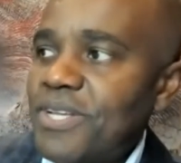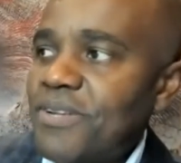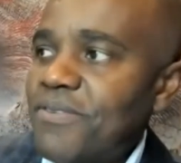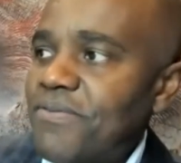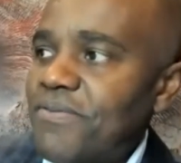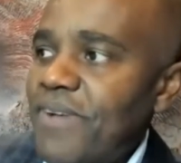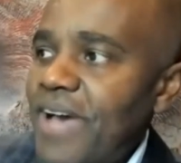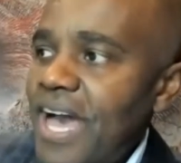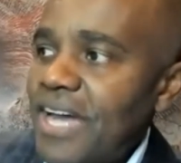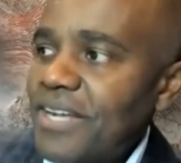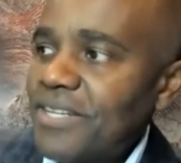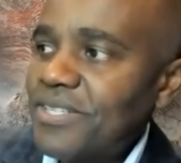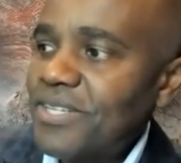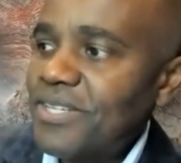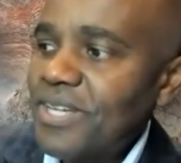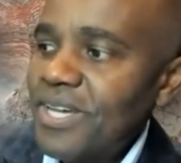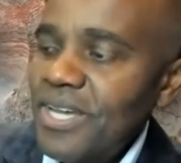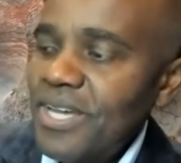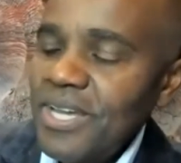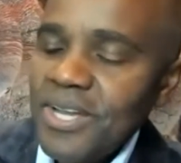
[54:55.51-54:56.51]
In fact,
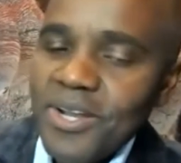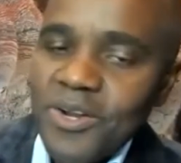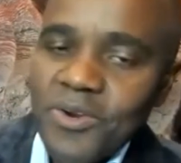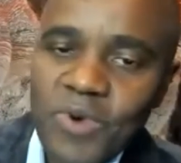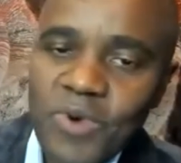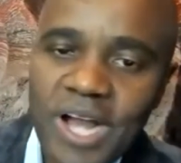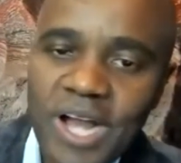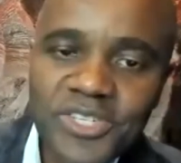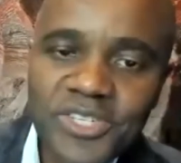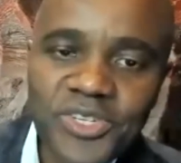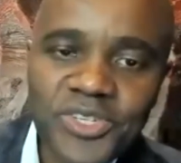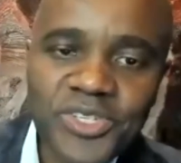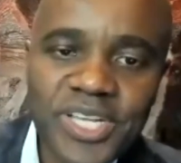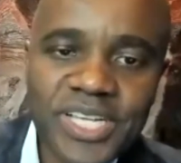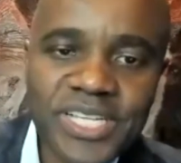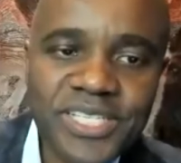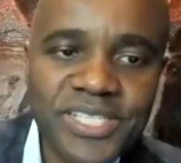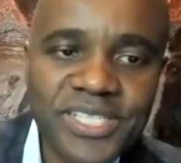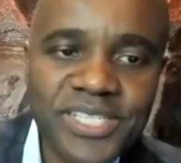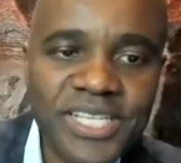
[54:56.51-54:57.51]
Rogers
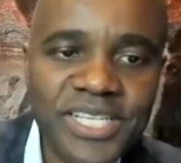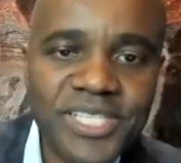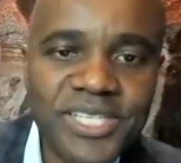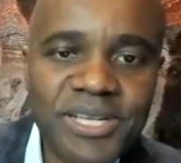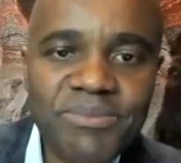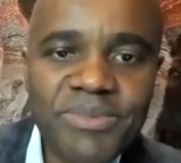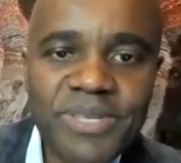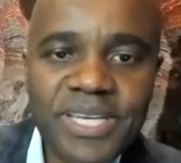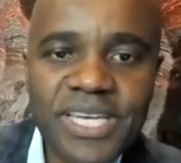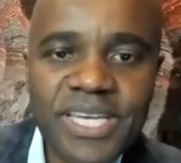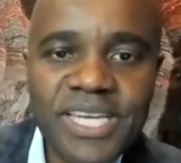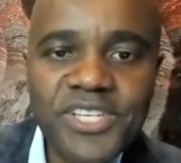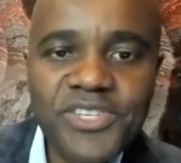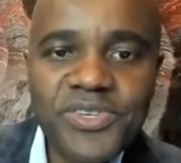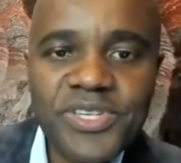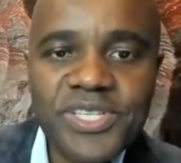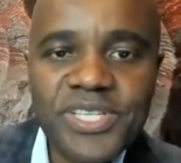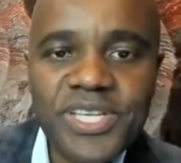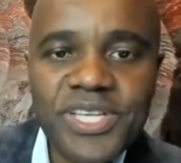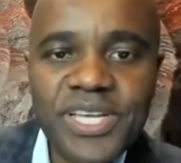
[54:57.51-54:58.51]
did something
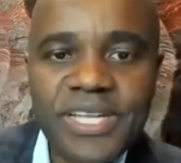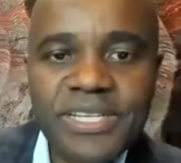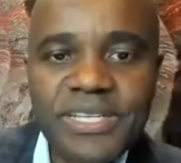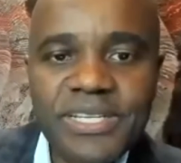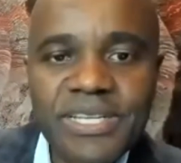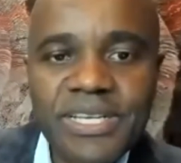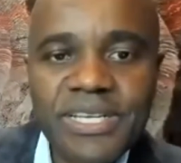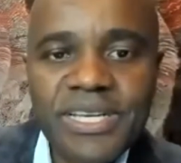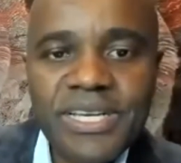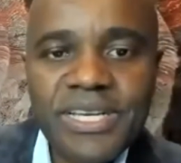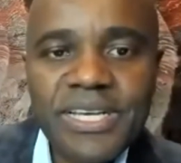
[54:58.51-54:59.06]
interesting